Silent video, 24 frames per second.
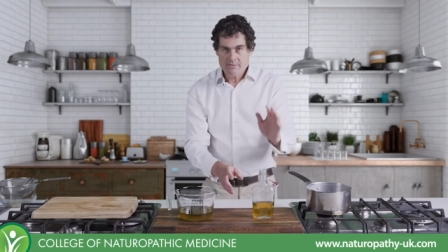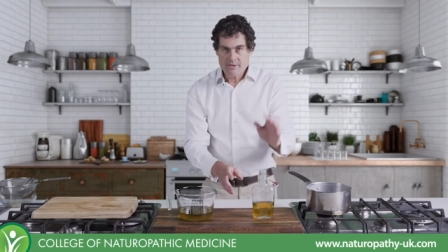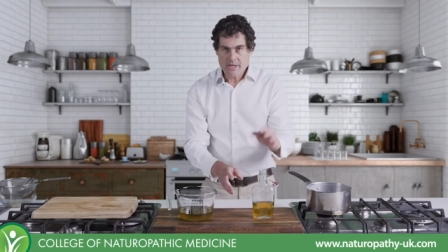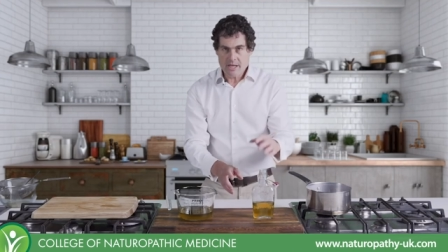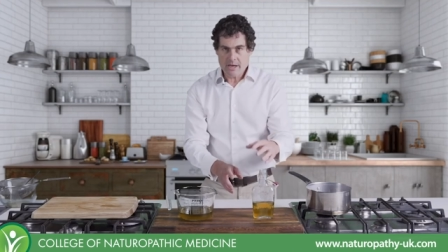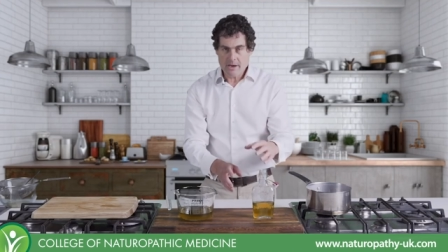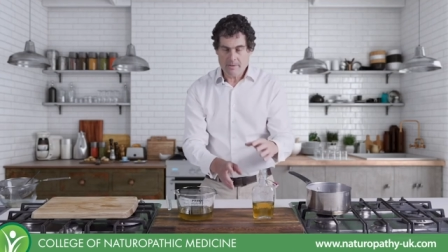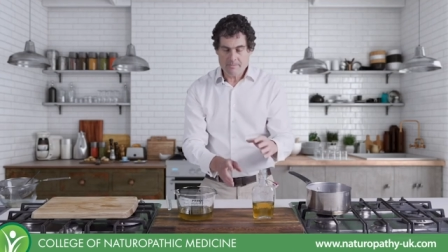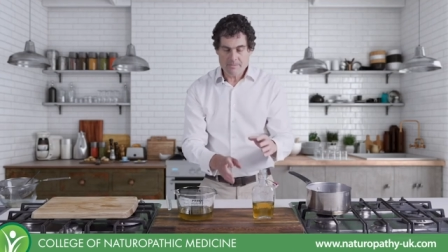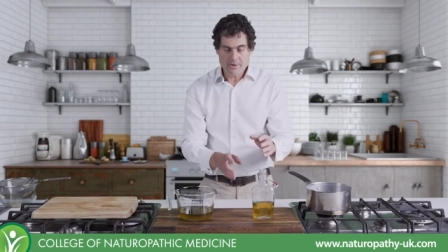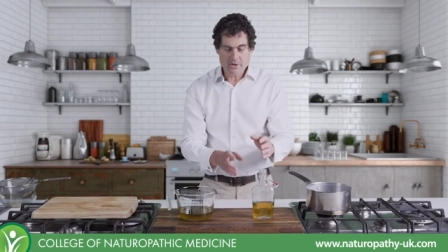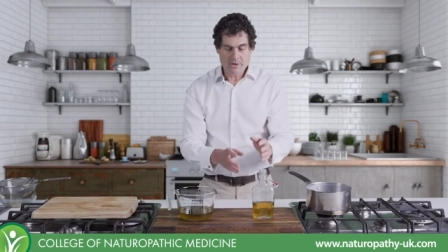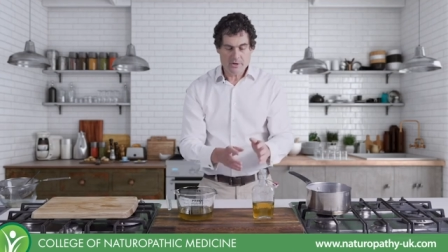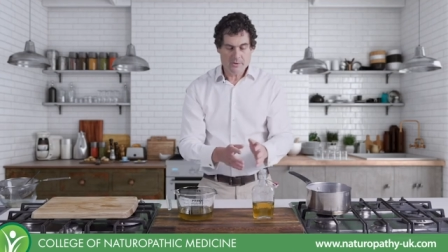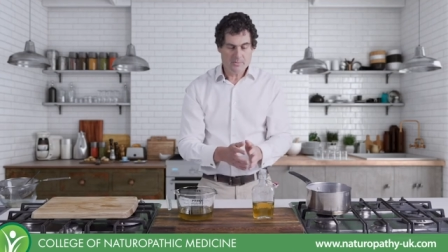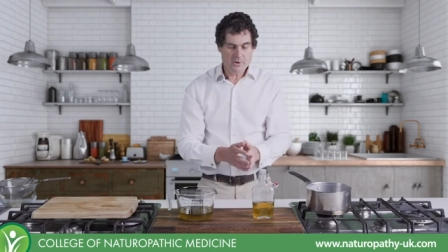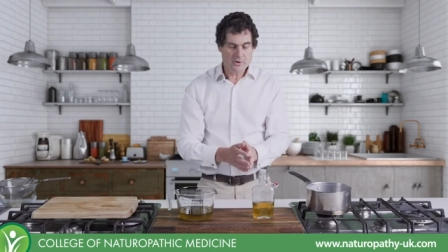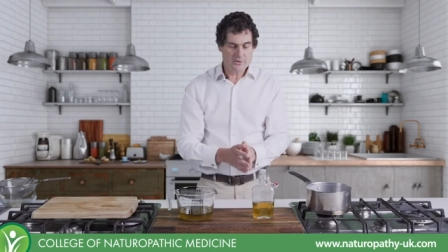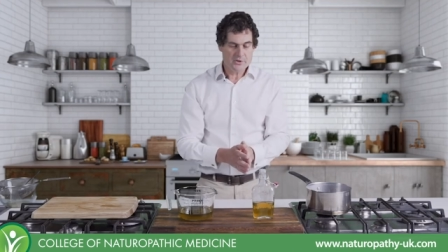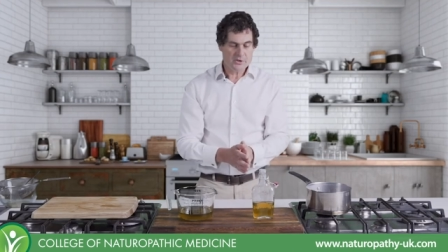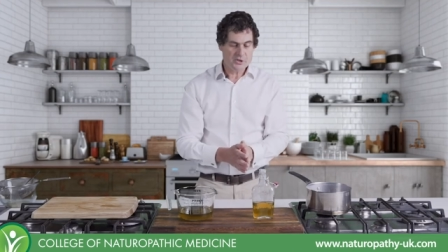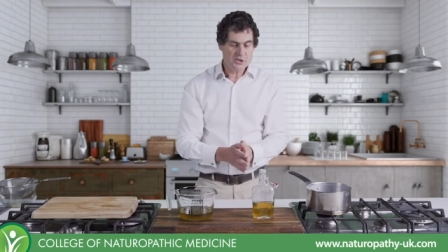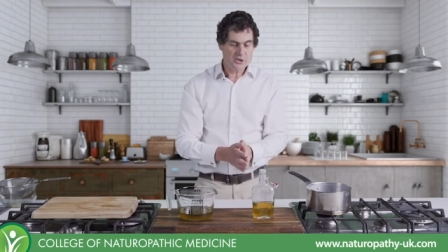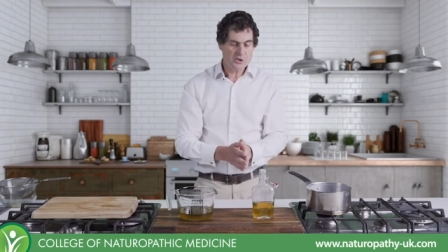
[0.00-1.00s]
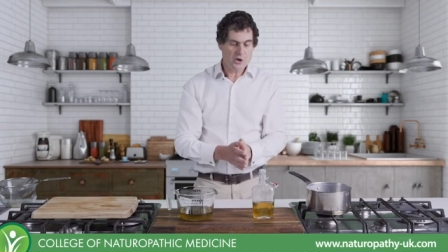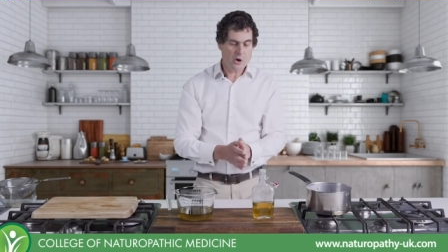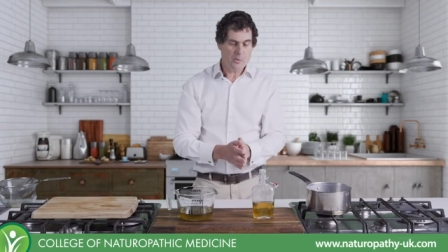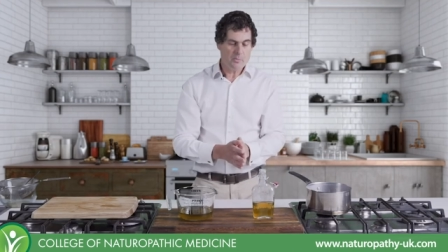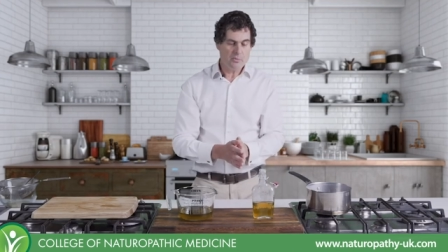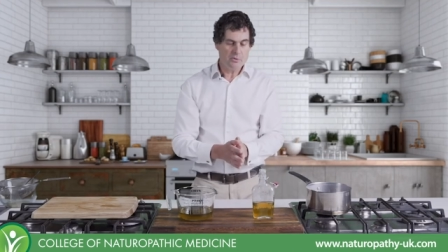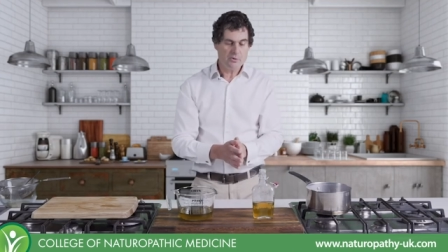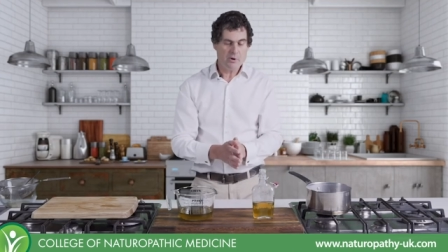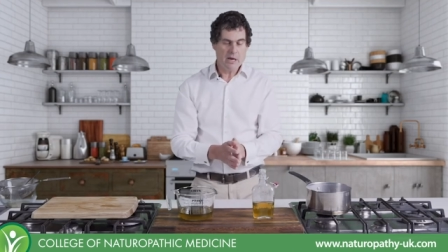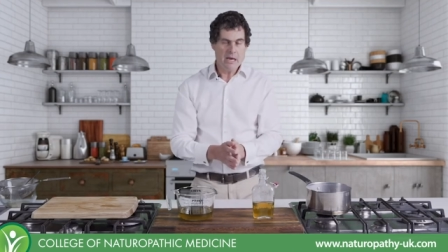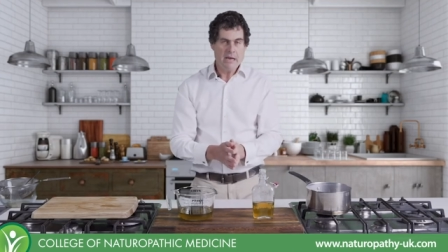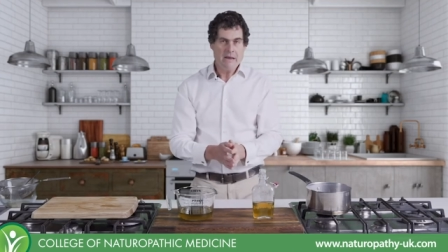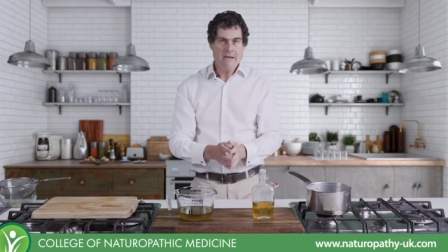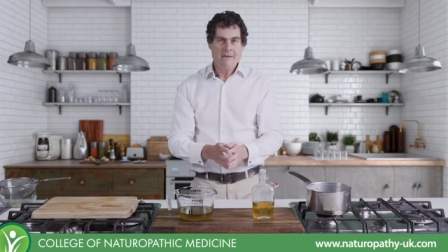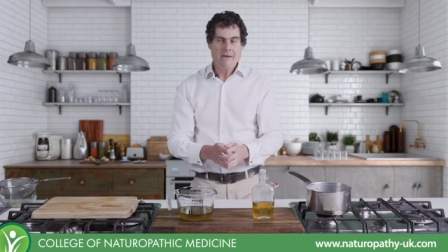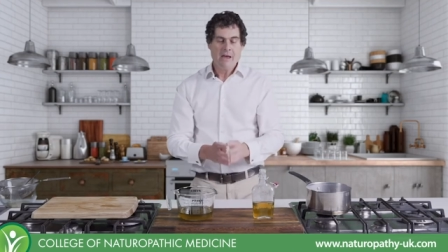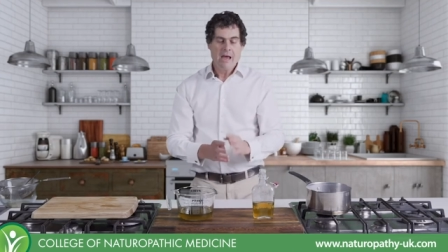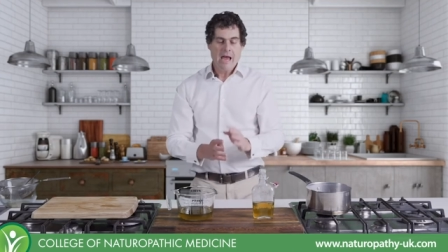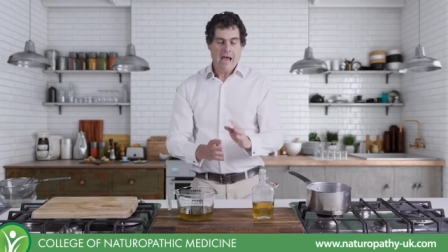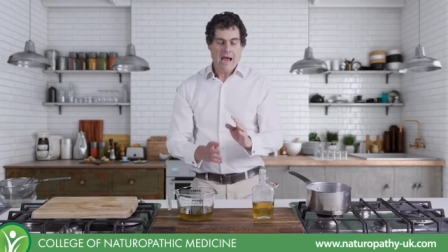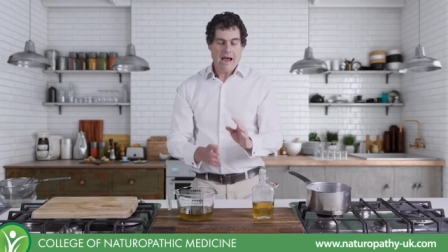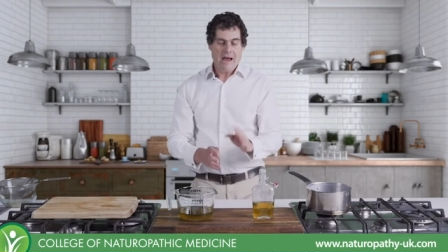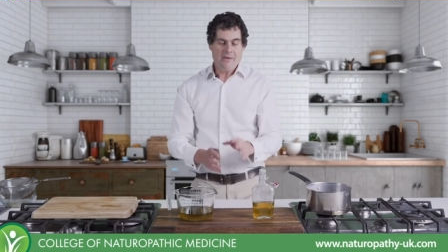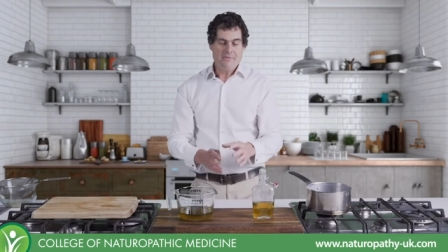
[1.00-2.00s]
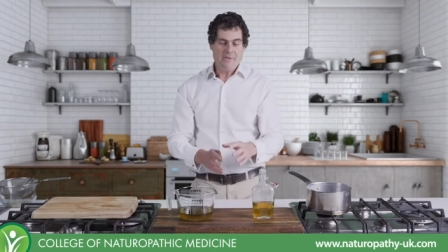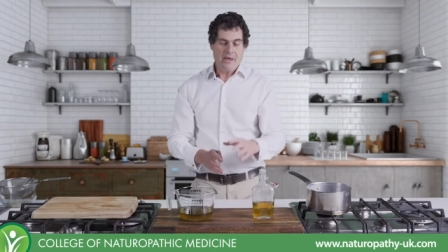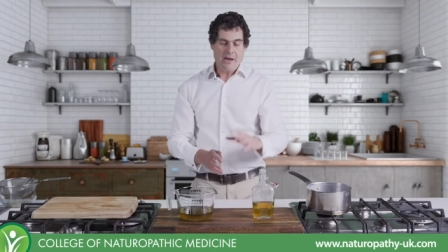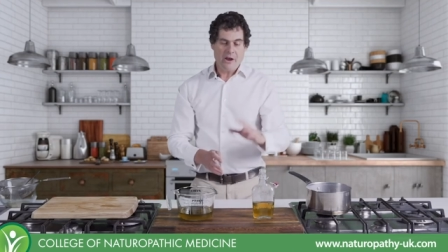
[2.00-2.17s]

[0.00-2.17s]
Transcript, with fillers: then I'm going to put the stopper in, and